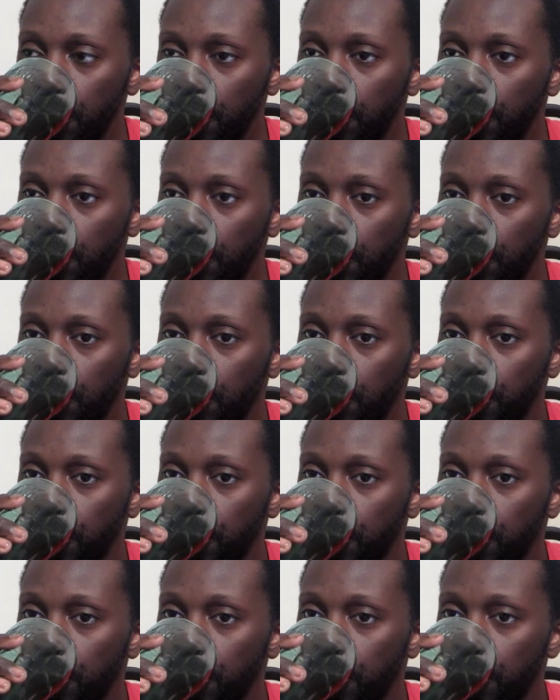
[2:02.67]

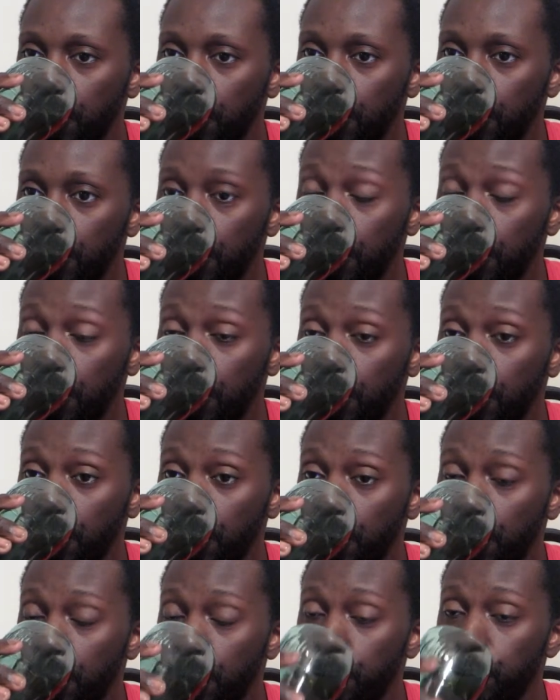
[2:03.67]

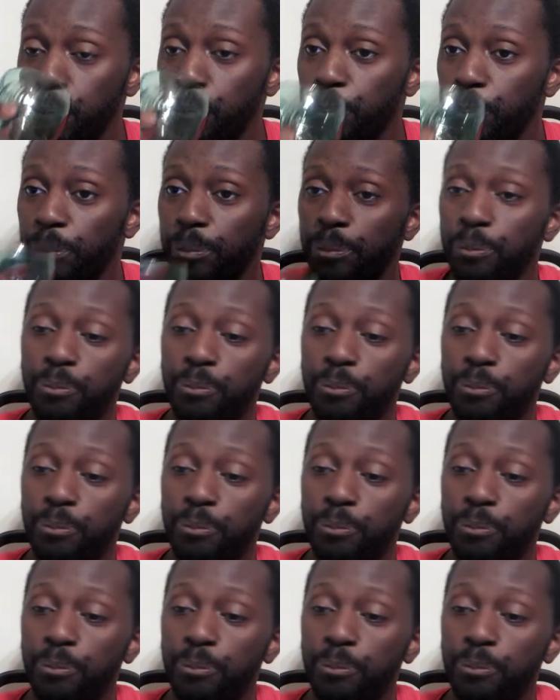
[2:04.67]
[no speech]